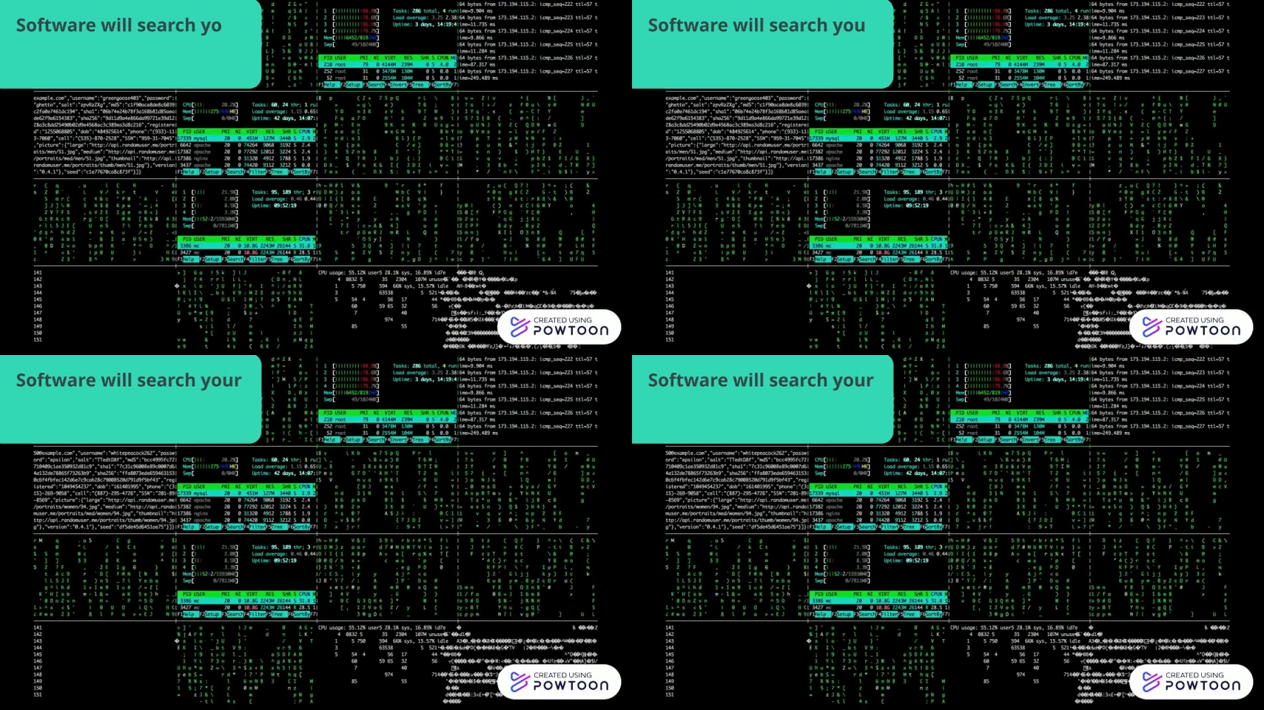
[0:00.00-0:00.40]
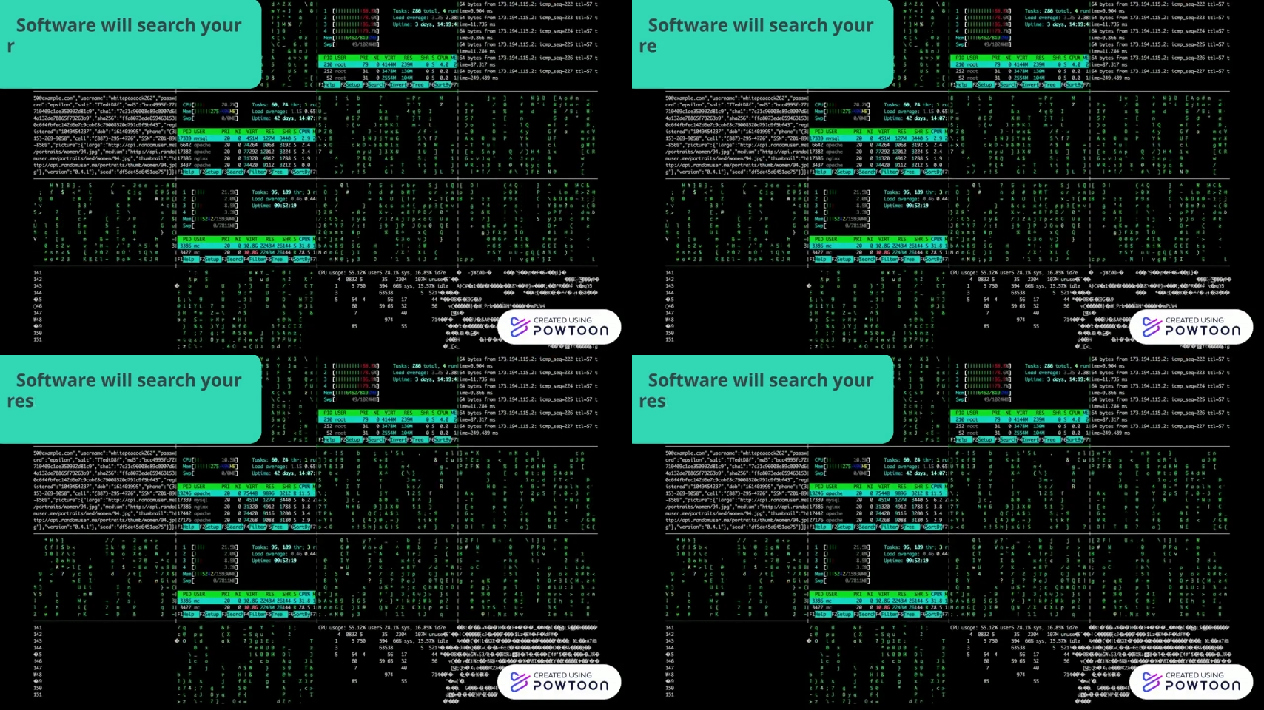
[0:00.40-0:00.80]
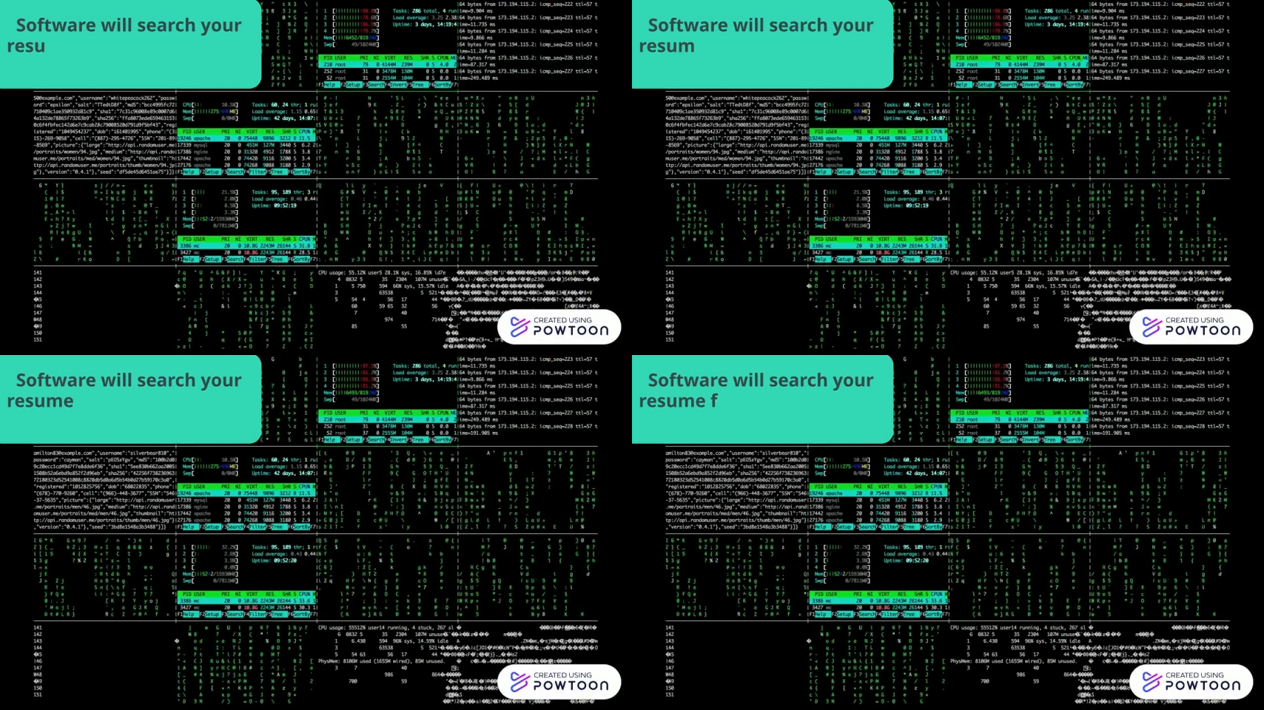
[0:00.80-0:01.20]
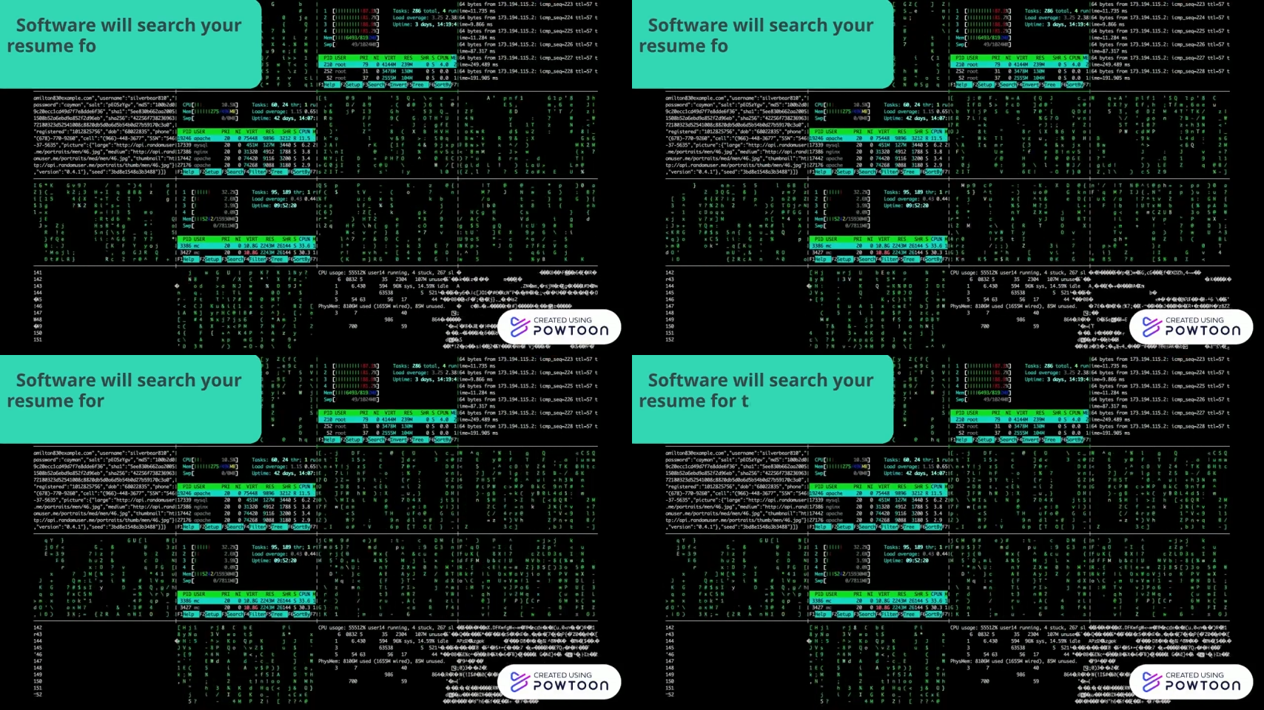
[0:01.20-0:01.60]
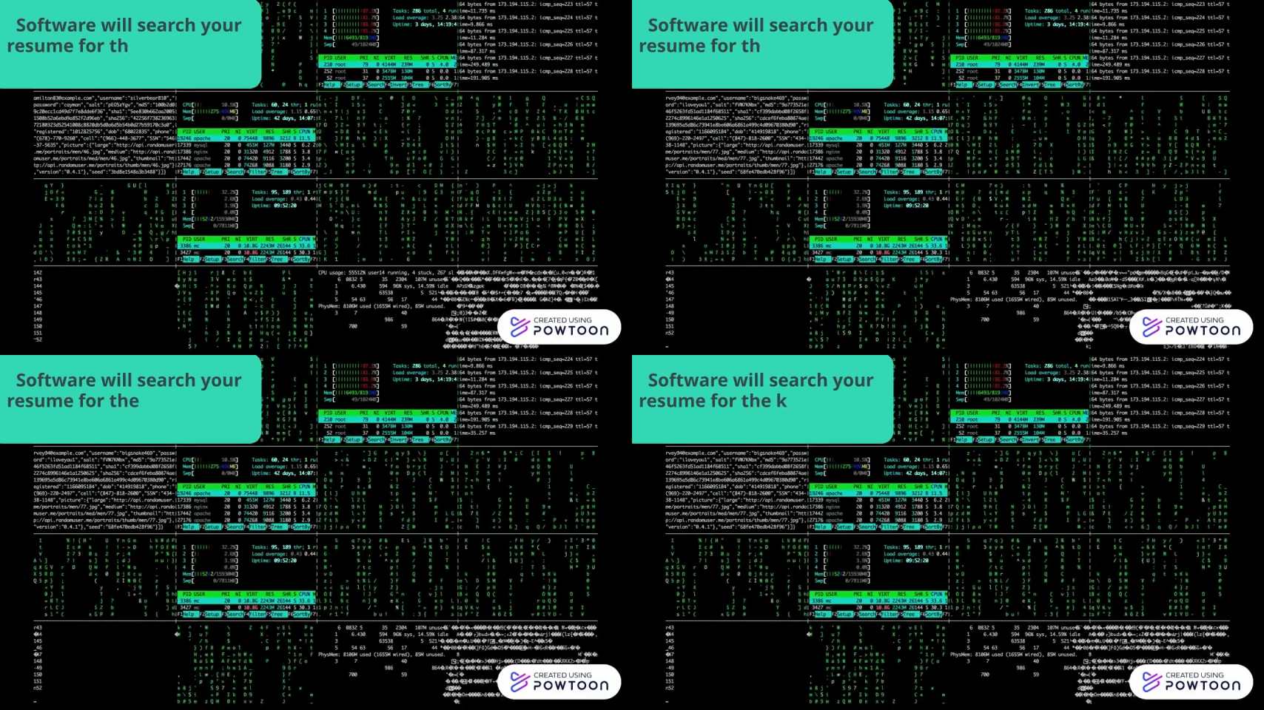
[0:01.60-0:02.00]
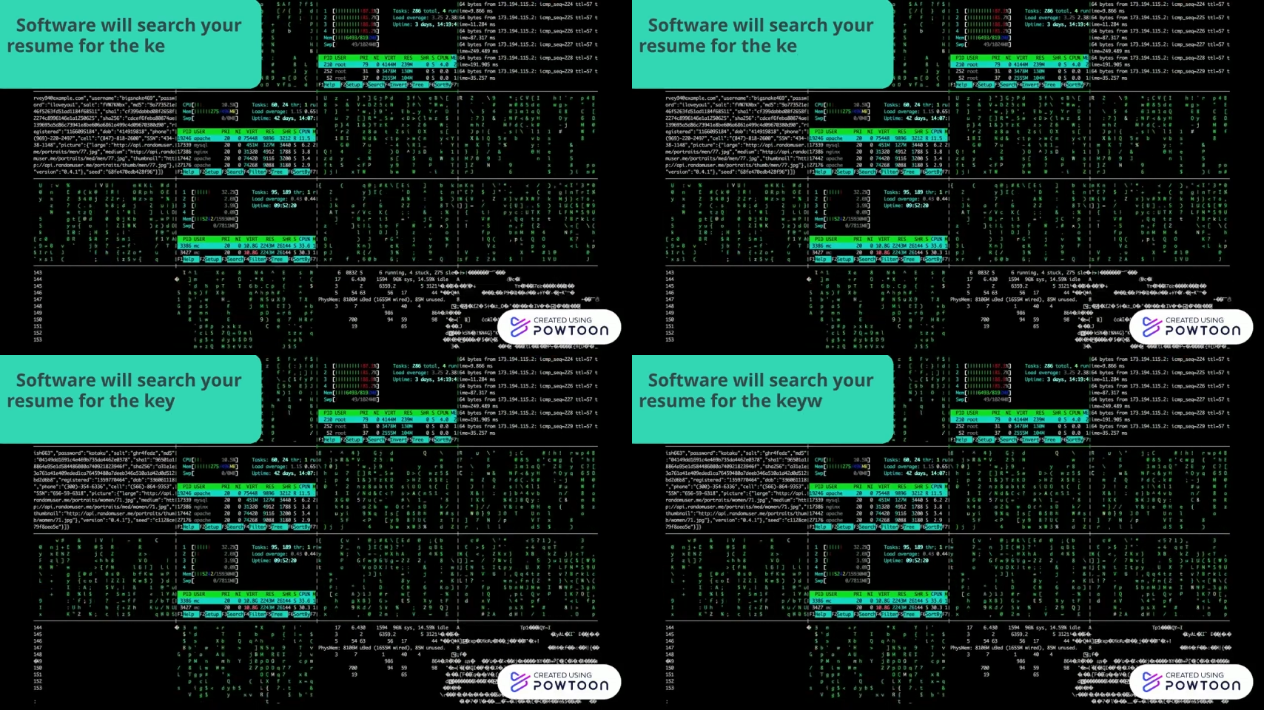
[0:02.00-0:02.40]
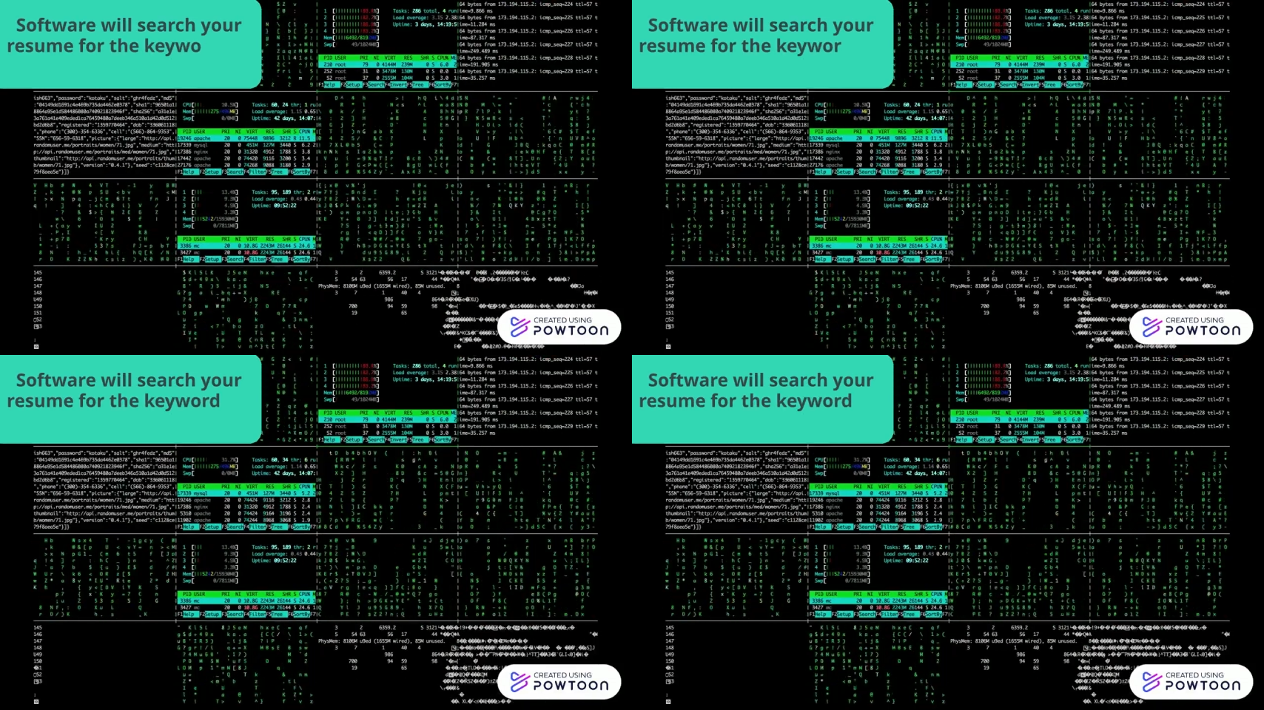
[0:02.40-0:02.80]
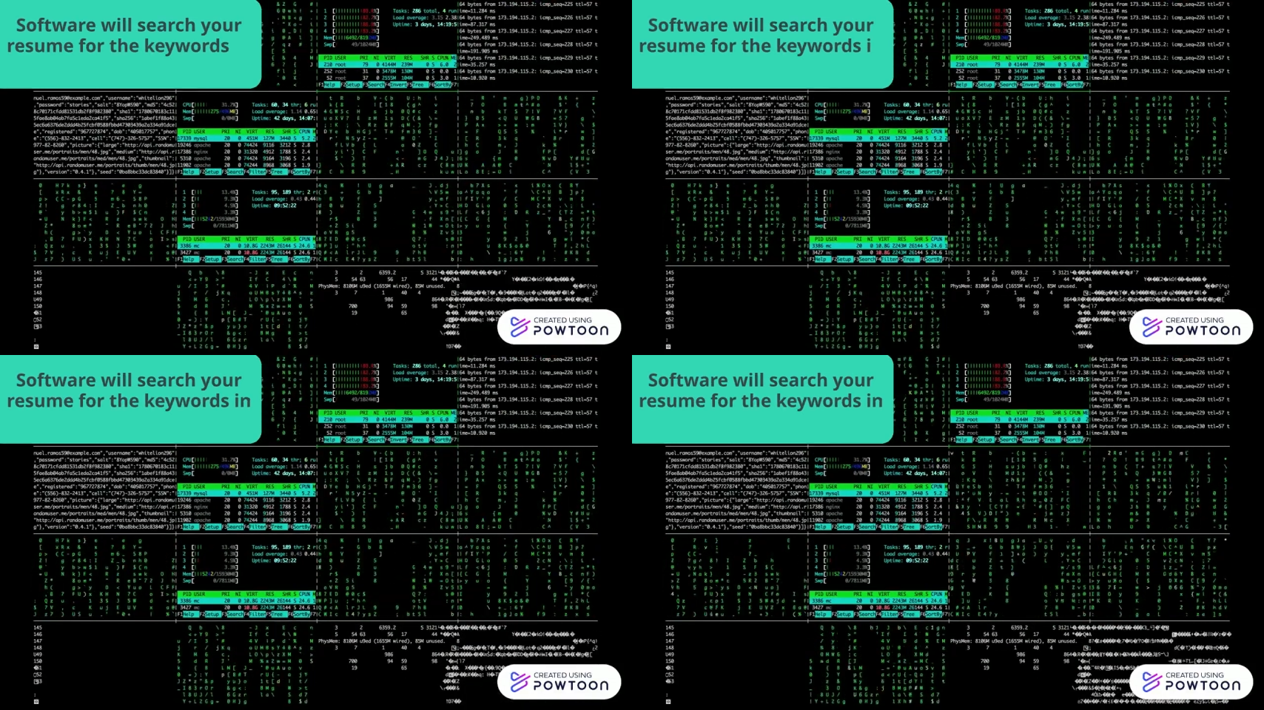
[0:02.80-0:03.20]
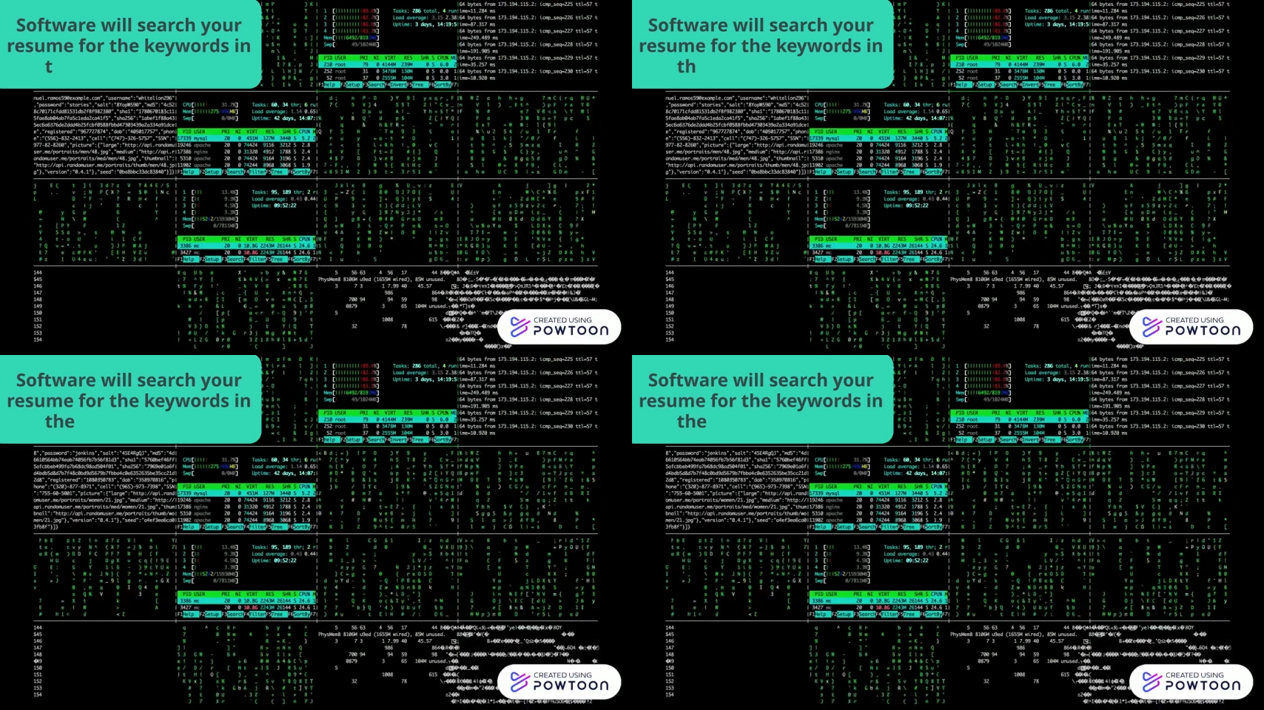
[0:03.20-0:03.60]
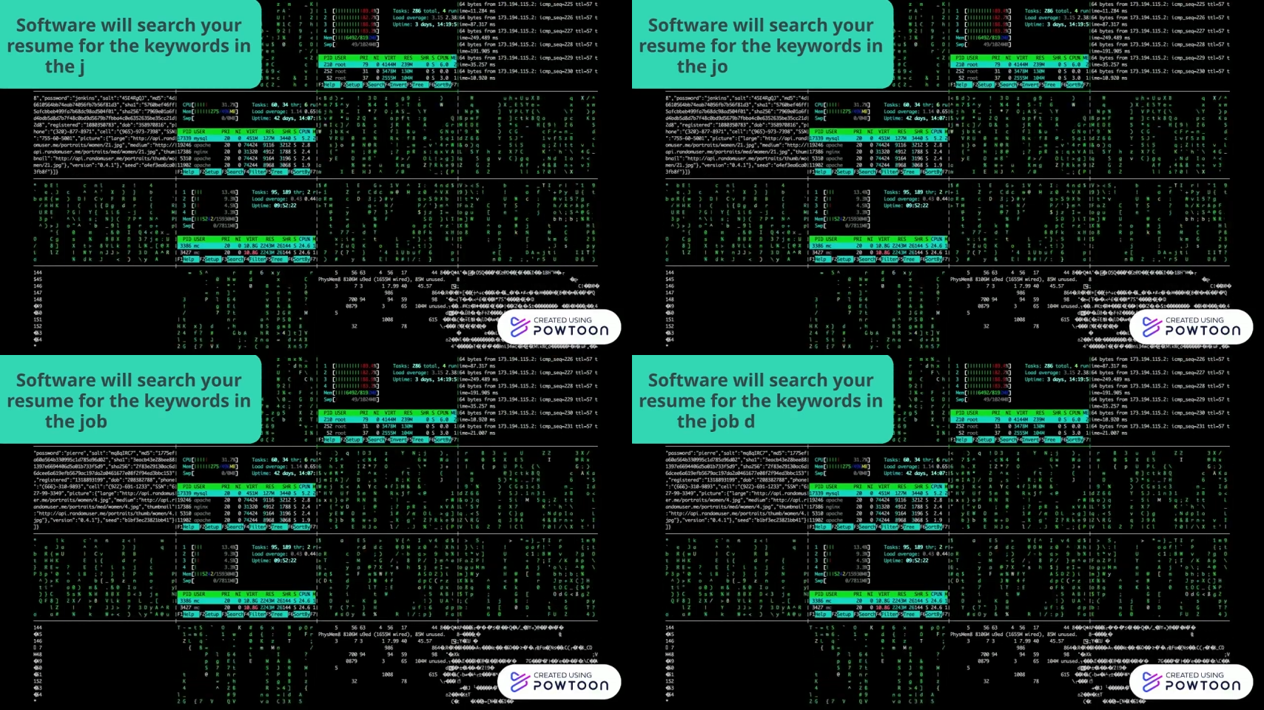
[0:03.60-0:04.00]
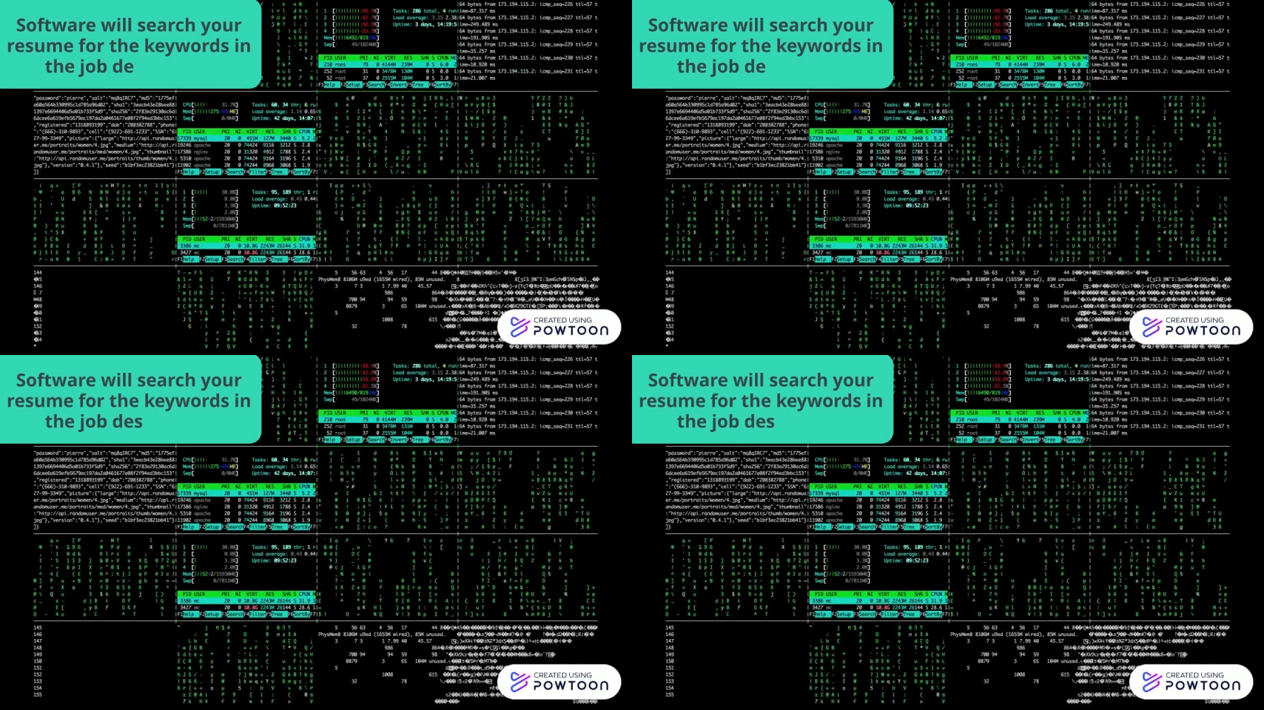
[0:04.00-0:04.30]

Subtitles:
(no speaker visible)